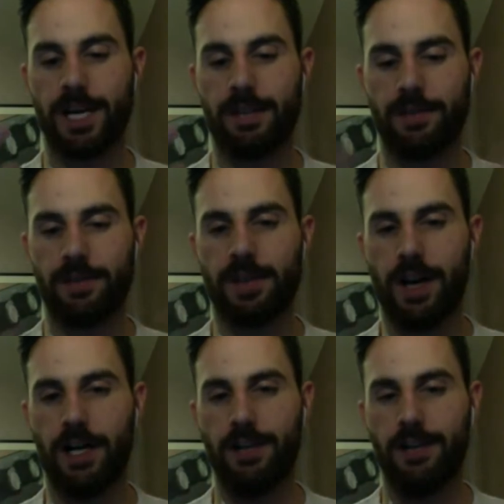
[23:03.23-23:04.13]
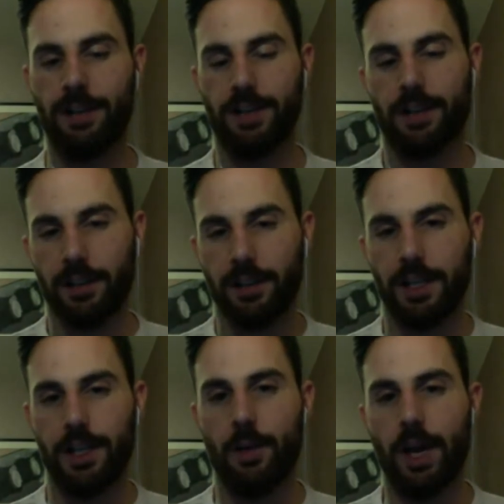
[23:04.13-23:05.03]
that facade in
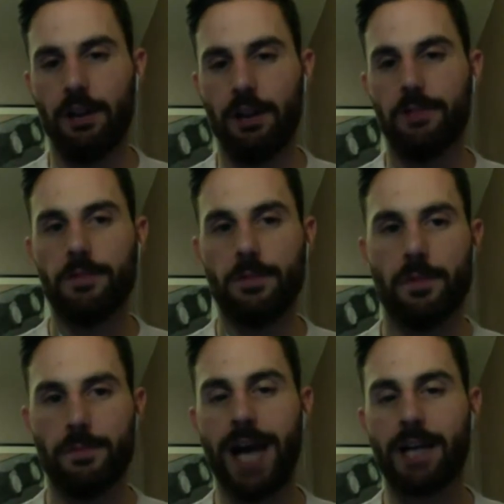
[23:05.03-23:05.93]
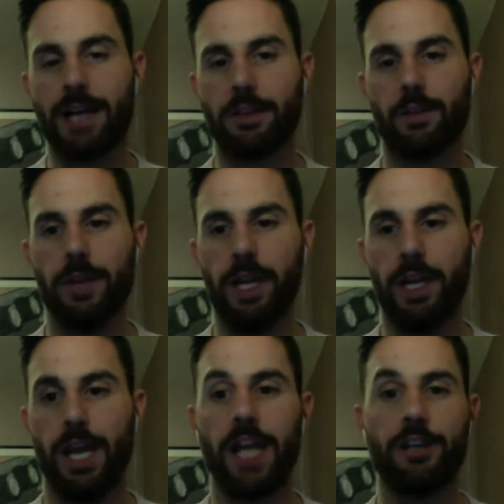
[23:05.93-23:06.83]
a way back a little bit,
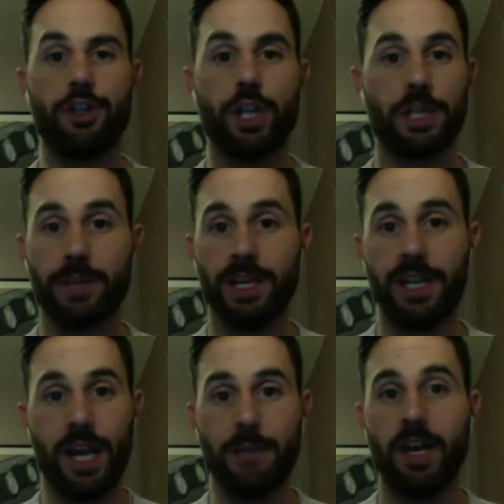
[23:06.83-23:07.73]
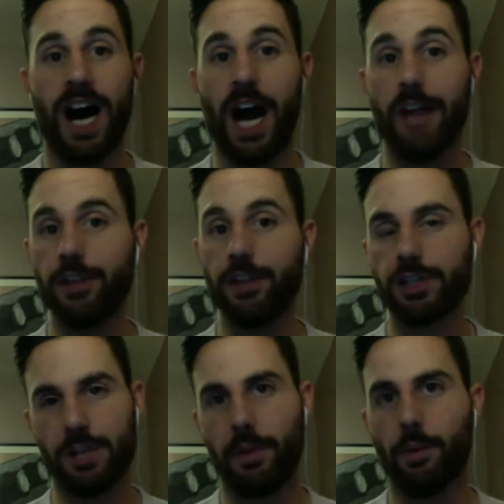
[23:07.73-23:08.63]
and just play game. I think she's
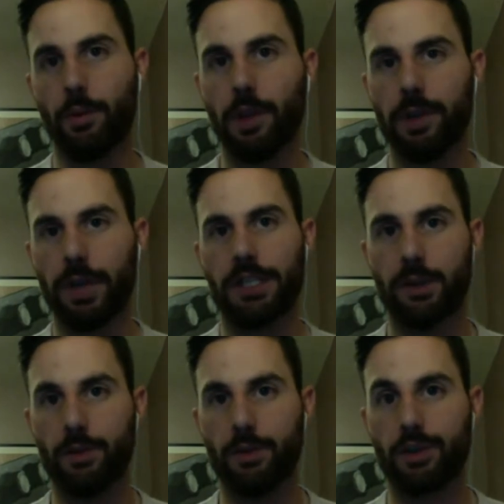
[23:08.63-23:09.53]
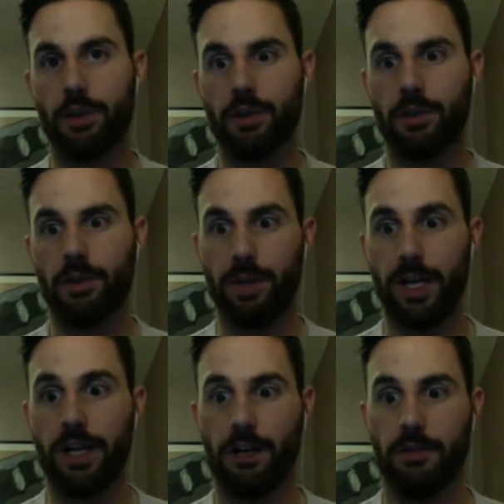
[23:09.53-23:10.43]
going to be a really great social
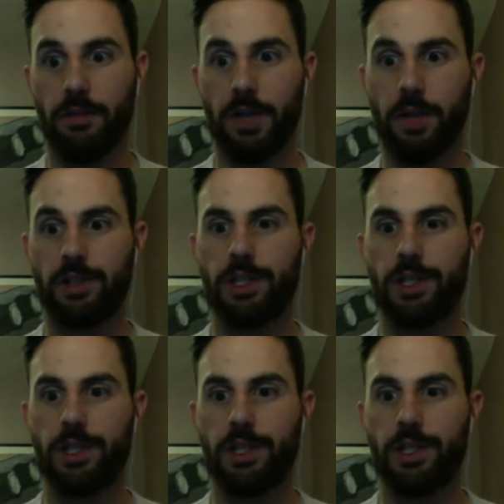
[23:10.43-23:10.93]
player. She